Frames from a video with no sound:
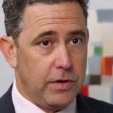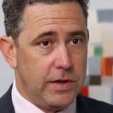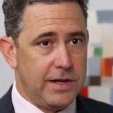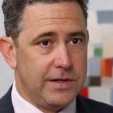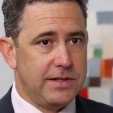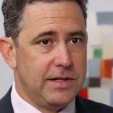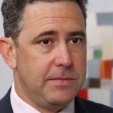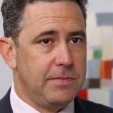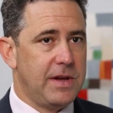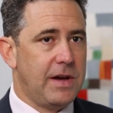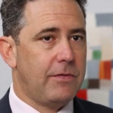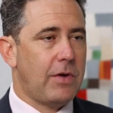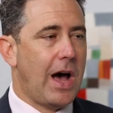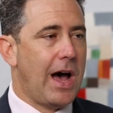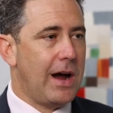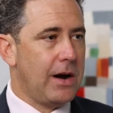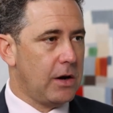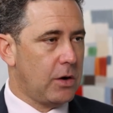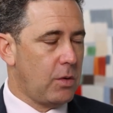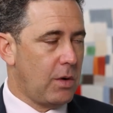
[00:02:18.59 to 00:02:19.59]
They seem to have
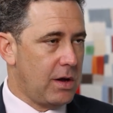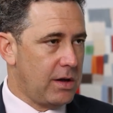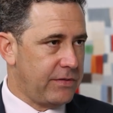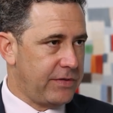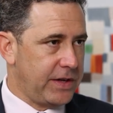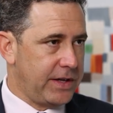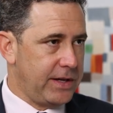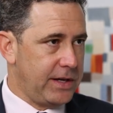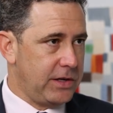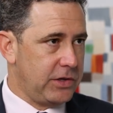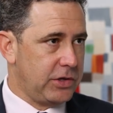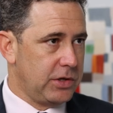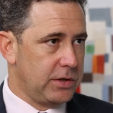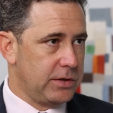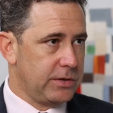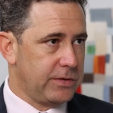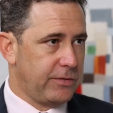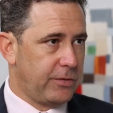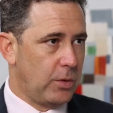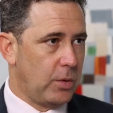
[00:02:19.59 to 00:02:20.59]
higher
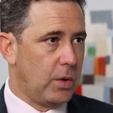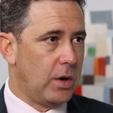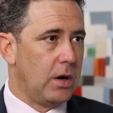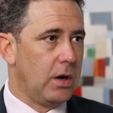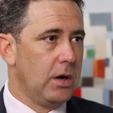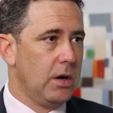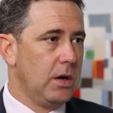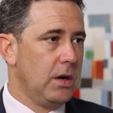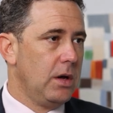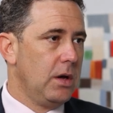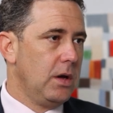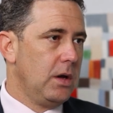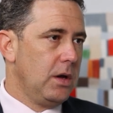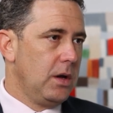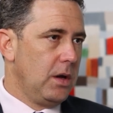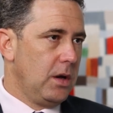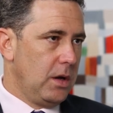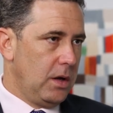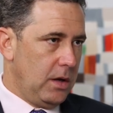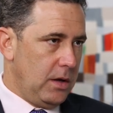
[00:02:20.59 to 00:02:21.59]
qualifications for
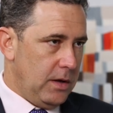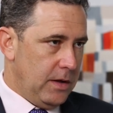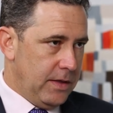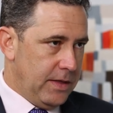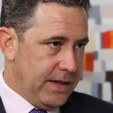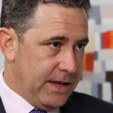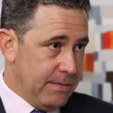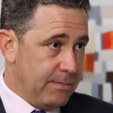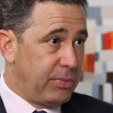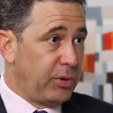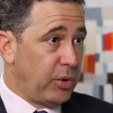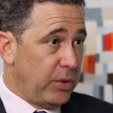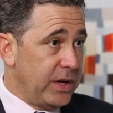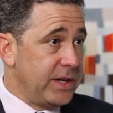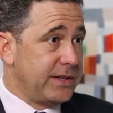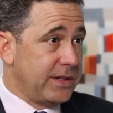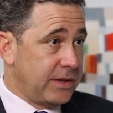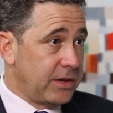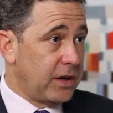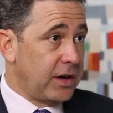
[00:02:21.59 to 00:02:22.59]
the
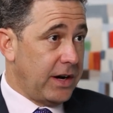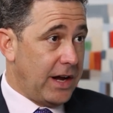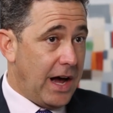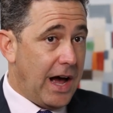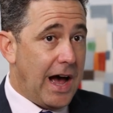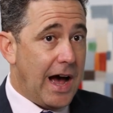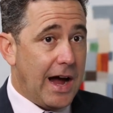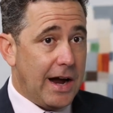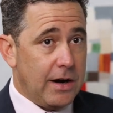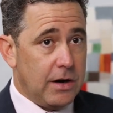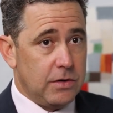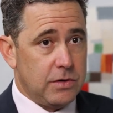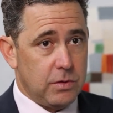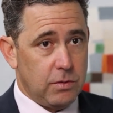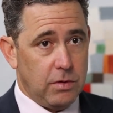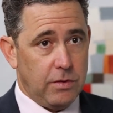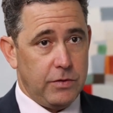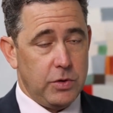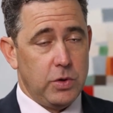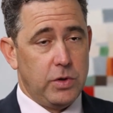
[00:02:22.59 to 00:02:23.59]
employees that they're going to hire to
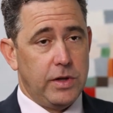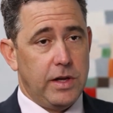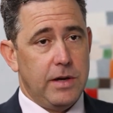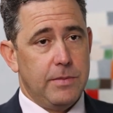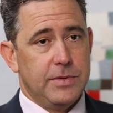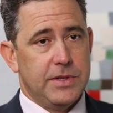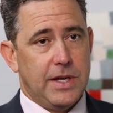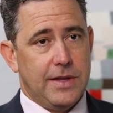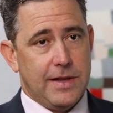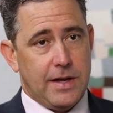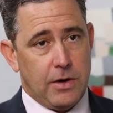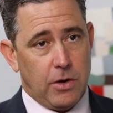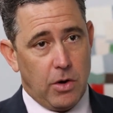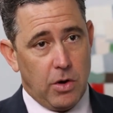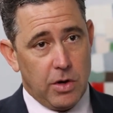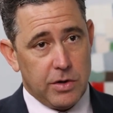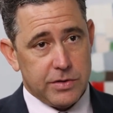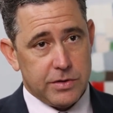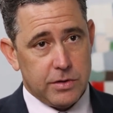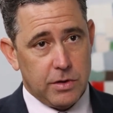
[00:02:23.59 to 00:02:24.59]
review claims. And then
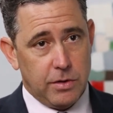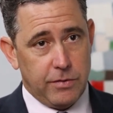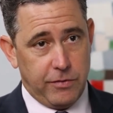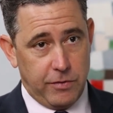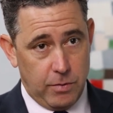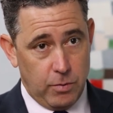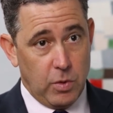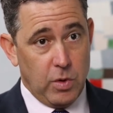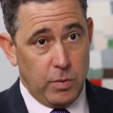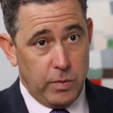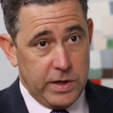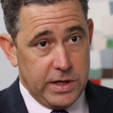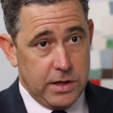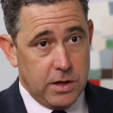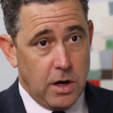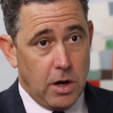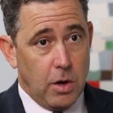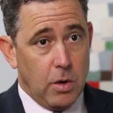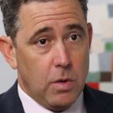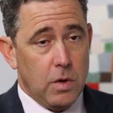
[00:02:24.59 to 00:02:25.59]
also, from what we
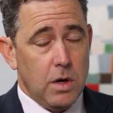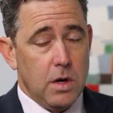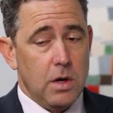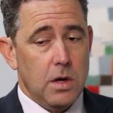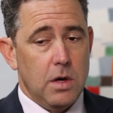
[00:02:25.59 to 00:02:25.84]
know